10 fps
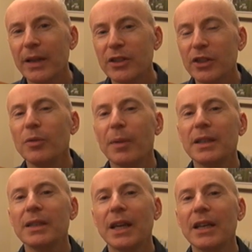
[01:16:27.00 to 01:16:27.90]
place to do
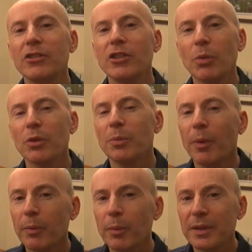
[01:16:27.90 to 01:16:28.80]
meditation. You want to
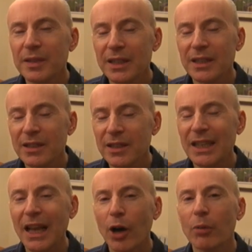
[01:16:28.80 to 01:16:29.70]
probably be sit,
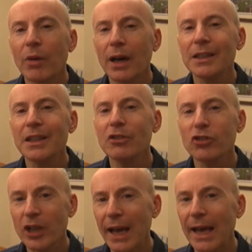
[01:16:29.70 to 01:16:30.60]
sitting upright in a
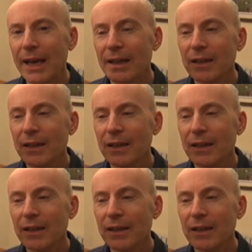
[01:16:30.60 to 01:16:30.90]
chair,